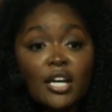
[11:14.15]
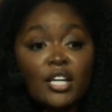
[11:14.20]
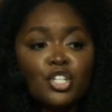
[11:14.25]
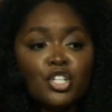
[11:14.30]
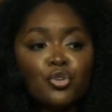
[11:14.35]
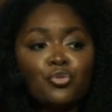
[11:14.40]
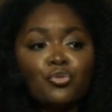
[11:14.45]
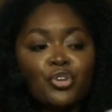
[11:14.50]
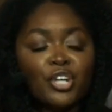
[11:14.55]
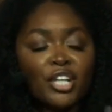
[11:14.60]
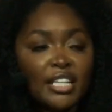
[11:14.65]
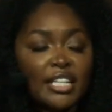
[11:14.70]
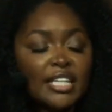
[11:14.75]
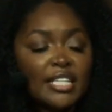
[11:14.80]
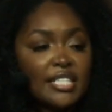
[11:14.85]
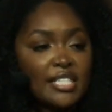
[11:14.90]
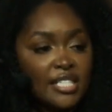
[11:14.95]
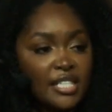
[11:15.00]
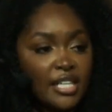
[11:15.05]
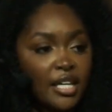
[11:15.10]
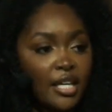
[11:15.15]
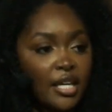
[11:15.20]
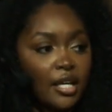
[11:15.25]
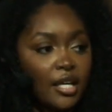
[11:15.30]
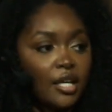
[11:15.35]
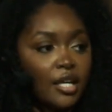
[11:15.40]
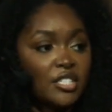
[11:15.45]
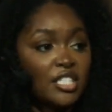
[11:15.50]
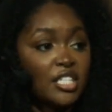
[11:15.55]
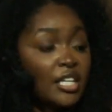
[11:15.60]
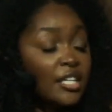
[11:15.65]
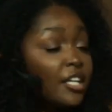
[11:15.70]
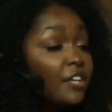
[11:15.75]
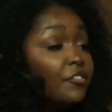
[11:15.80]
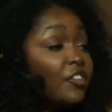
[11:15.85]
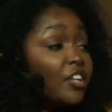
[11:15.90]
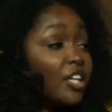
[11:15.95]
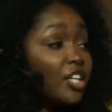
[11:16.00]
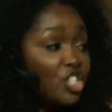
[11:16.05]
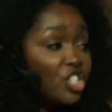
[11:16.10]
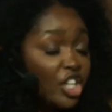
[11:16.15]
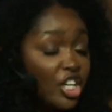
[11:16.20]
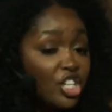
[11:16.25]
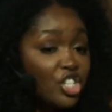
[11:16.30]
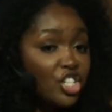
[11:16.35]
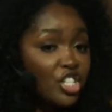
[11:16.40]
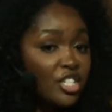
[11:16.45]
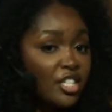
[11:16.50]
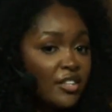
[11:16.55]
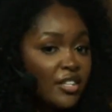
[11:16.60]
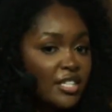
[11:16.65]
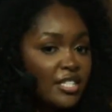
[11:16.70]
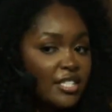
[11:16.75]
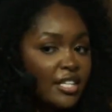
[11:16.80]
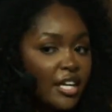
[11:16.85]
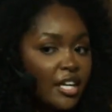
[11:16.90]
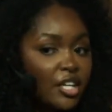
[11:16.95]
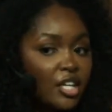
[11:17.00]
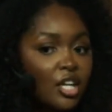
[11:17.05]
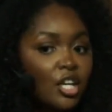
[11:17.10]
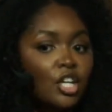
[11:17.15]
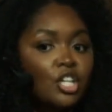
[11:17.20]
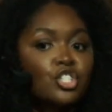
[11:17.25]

to really see significant changes in the skin.